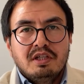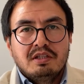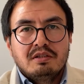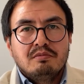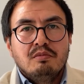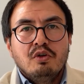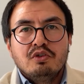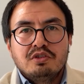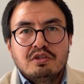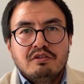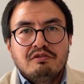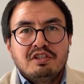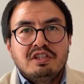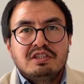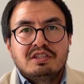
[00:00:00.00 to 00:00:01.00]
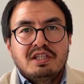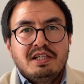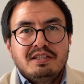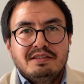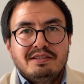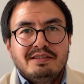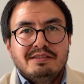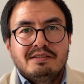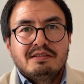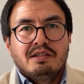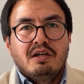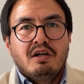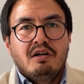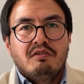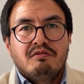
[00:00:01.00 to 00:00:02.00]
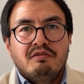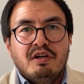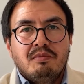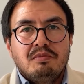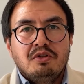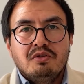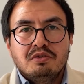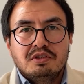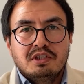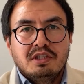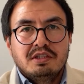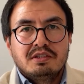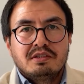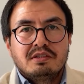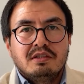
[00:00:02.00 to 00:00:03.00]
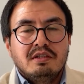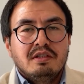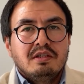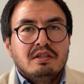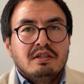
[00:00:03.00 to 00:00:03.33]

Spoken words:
that most of these cases of abuses,